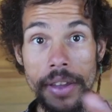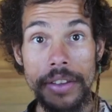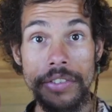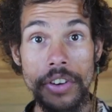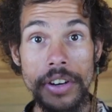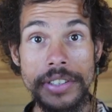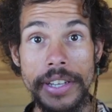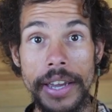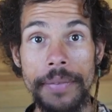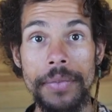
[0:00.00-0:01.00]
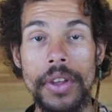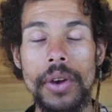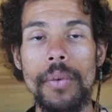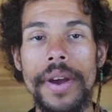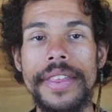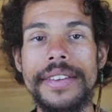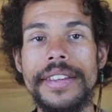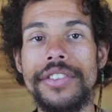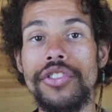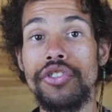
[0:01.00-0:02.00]
Astarte why they
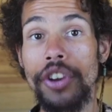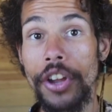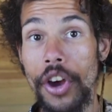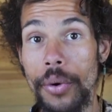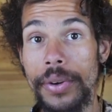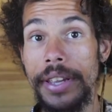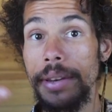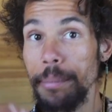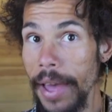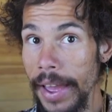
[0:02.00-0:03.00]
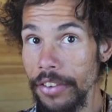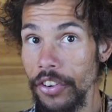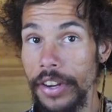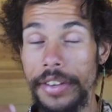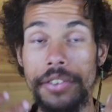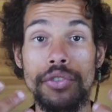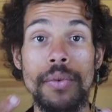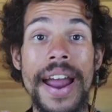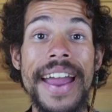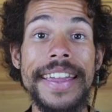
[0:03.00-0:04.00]
teach draconian magic,
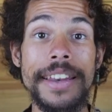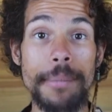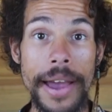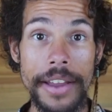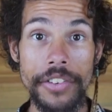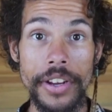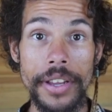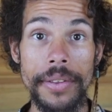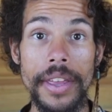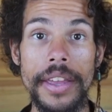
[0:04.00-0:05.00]
dragon magic,